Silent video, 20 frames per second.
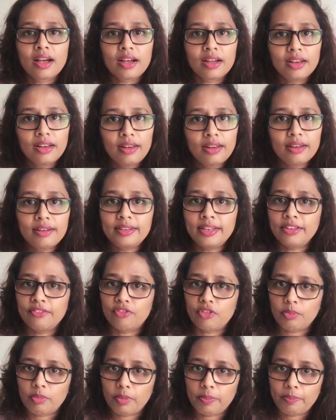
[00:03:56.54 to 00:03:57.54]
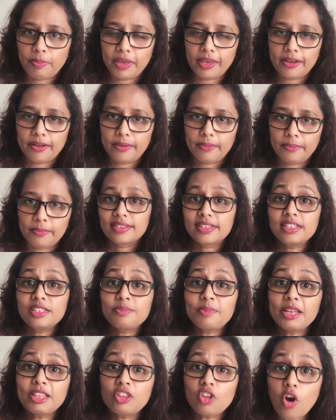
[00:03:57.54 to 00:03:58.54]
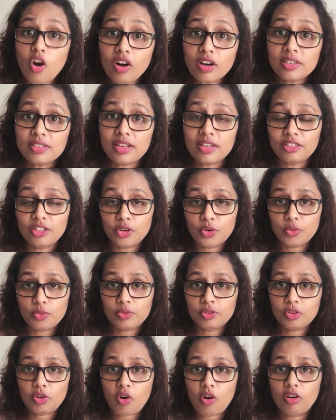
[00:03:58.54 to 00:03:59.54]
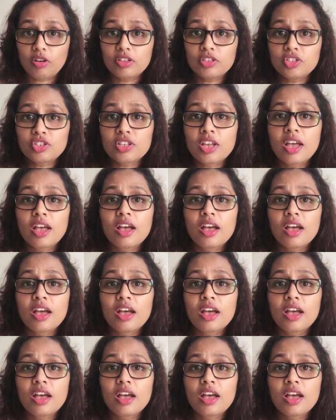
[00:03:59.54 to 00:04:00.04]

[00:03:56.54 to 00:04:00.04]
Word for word: learning from a peer. Since my thoughts are the root cause,